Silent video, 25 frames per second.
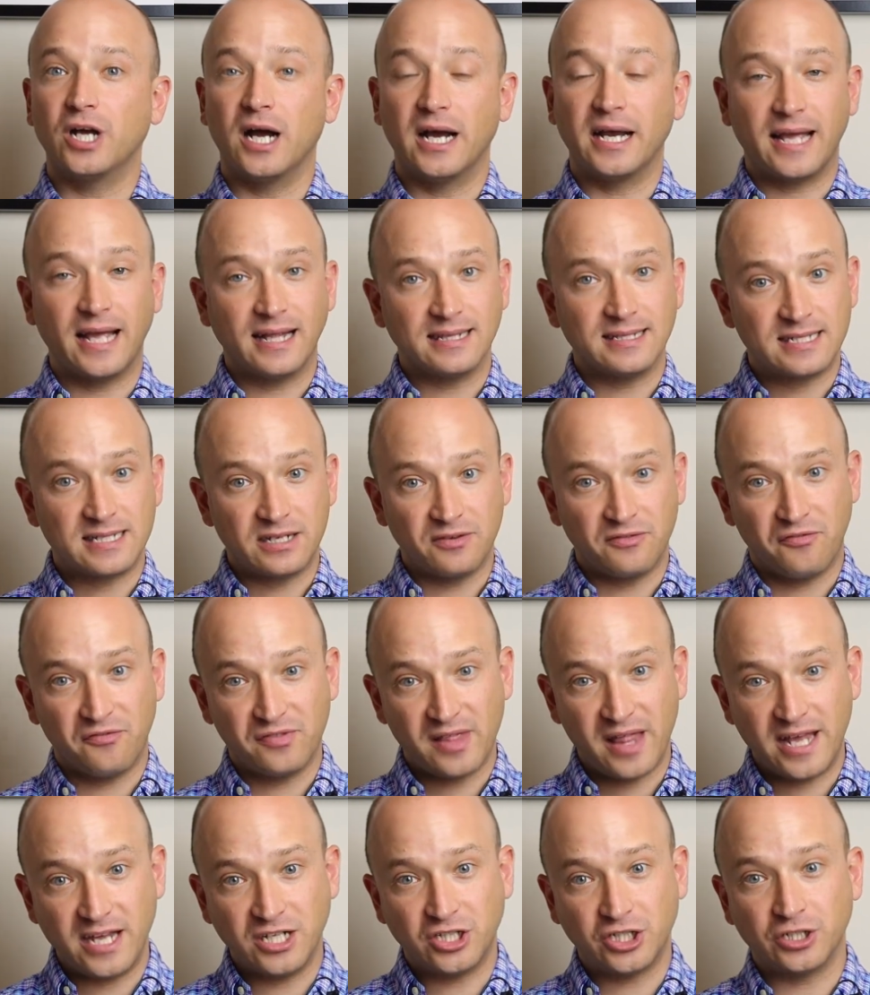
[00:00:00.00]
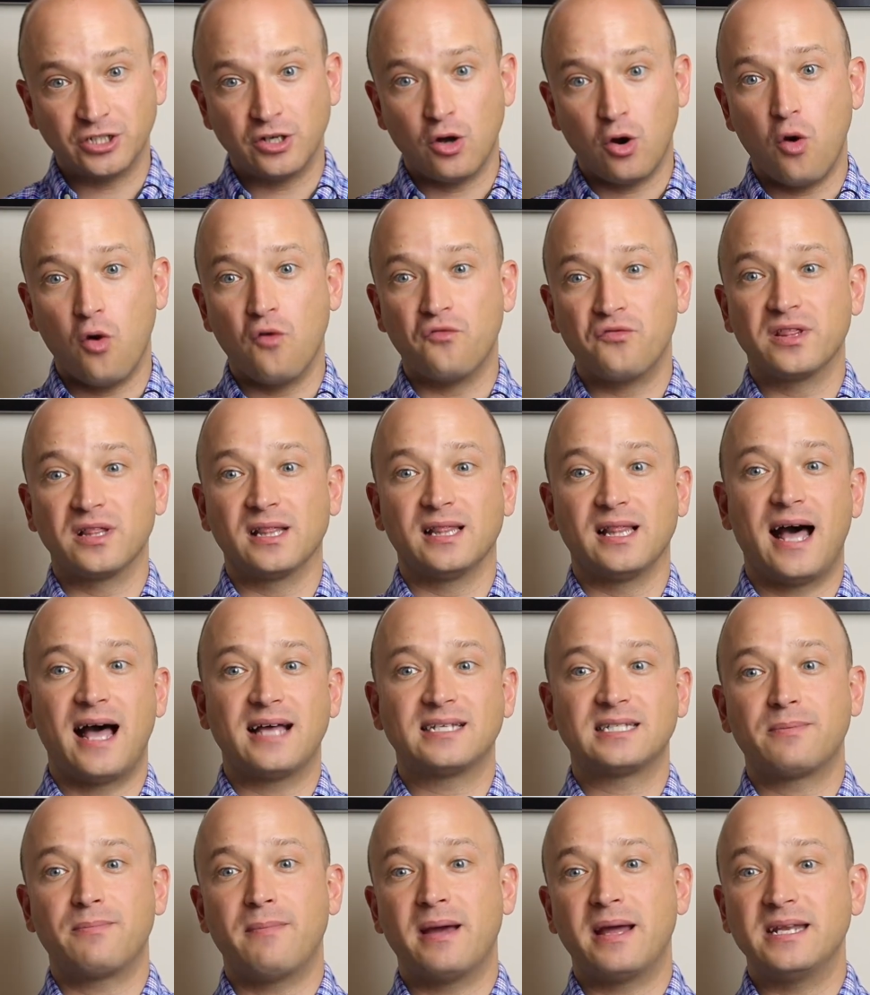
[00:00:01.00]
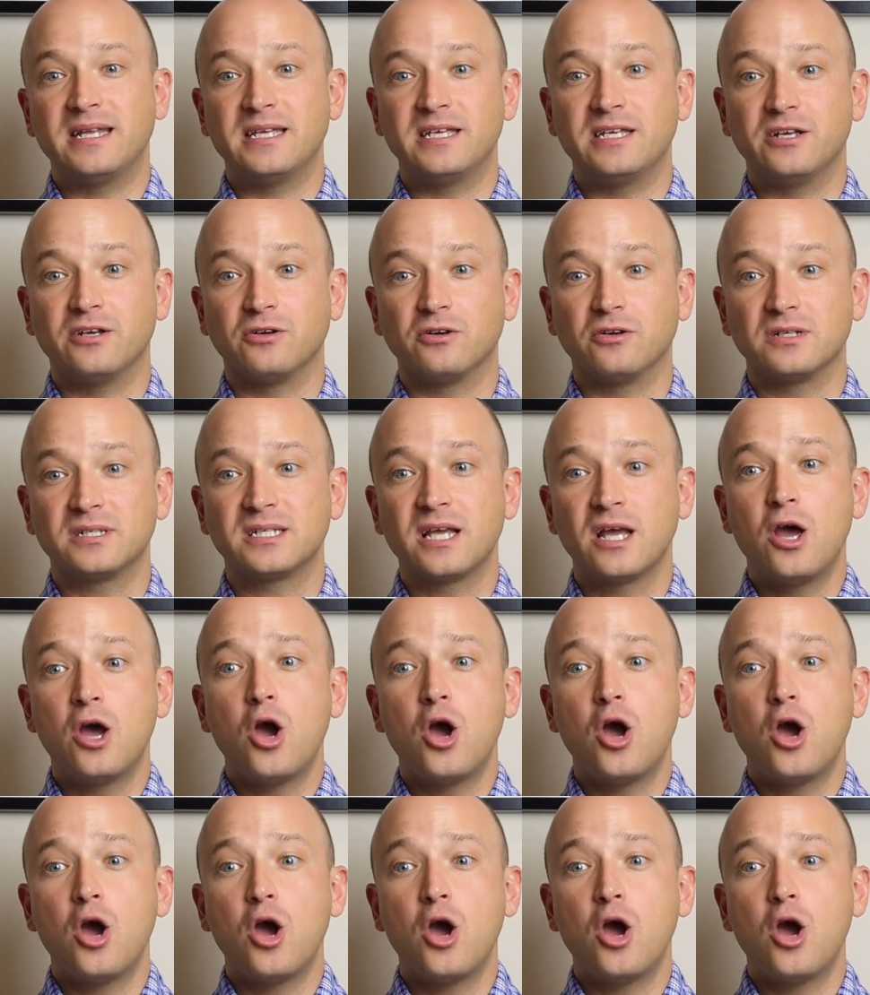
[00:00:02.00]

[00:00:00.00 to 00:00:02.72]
against inflation over the last many years,